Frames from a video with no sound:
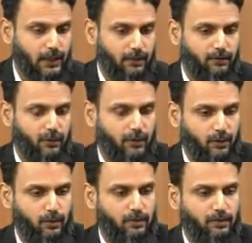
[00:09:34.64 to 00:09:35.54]
So in other
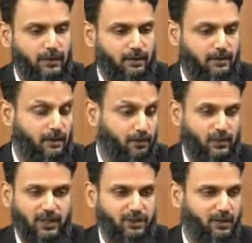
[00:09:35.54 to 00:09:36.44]
words, is it a
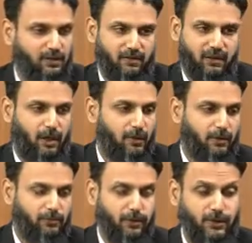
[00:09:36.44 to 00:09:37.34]
mutation that's a
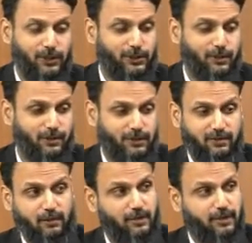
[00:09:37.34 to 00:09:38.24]
harmless mutation and
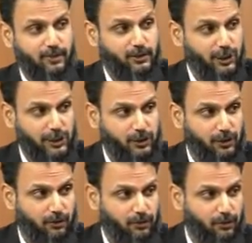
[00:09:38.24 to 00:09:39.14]
just something that's
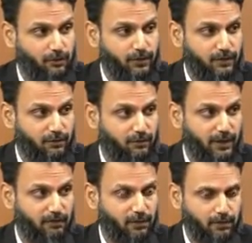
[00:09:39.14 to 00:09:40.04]
changing on the surface of the
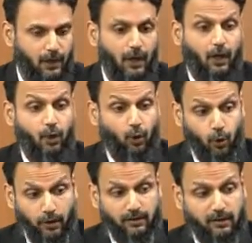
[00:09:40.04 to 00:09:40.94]
virus?
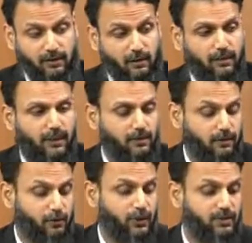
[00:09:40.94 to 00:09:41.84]
Or is it something
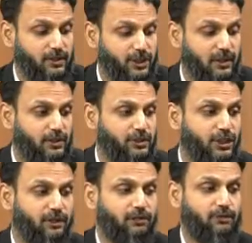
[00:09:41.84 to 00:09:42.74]
that's going to change
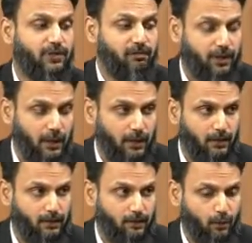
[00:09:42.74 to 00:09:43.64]
its
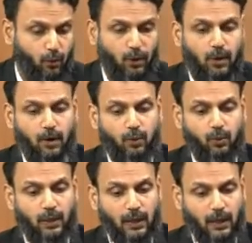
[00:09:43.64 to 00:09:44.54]
virulence or
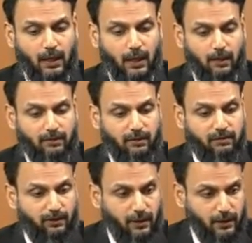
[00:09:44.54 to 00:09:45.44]
how
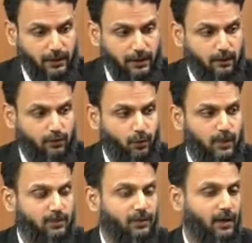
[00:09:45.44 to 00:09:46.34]
severely it's
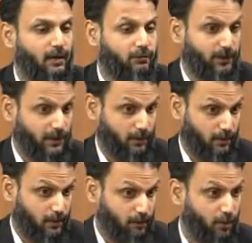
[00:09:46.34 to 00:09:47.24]
going to
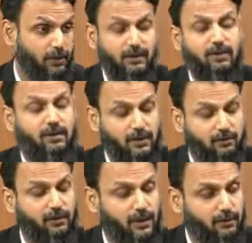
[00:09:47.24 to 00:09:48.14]
affect the body that it
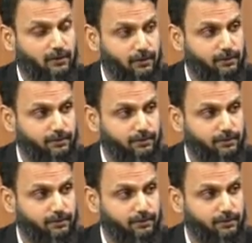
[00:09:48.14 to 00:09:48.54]
infects?